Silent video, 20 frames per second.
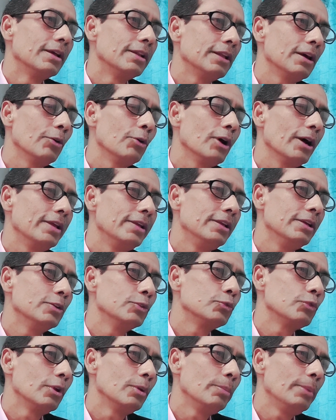The
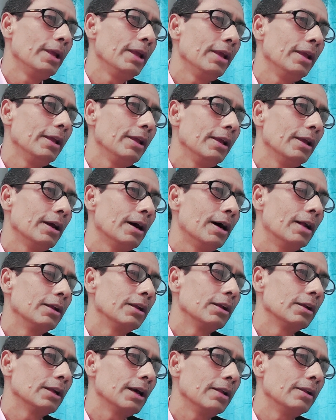ideas will be
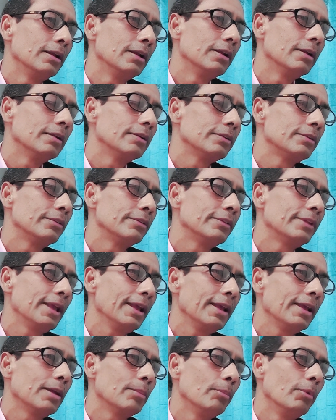
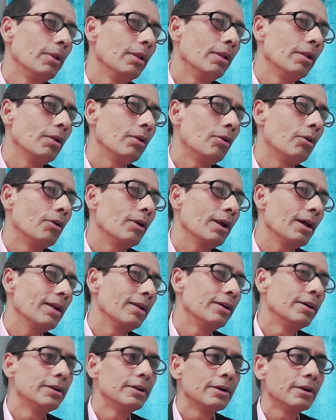unthinkable or
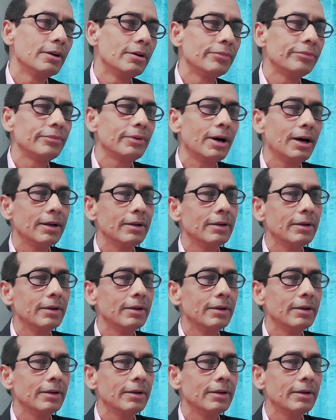unheard of.